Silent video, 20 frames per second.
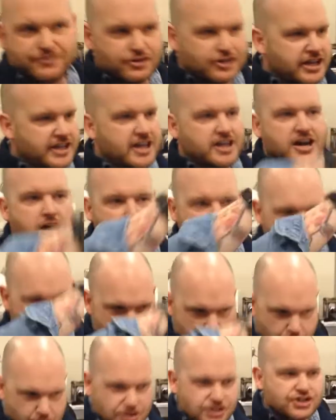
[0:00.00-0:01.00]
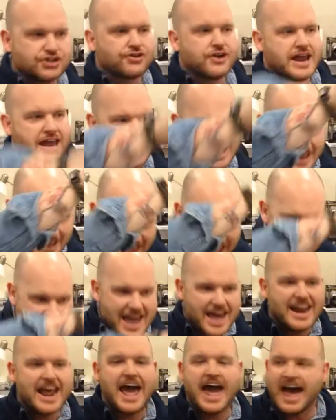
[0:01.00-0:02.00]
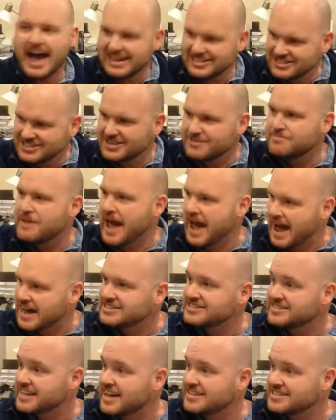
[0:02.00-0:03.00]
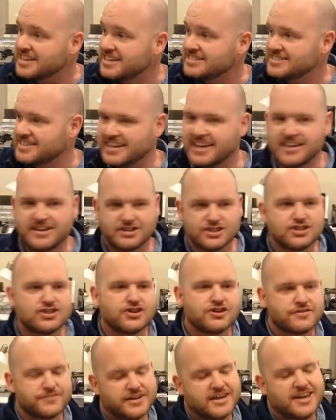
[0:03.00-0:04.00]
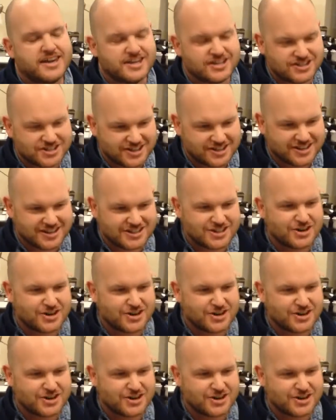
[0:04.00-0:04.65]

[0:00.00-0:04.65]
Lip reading: for like a couple hours straight, and it has to pass that test to get a certification, a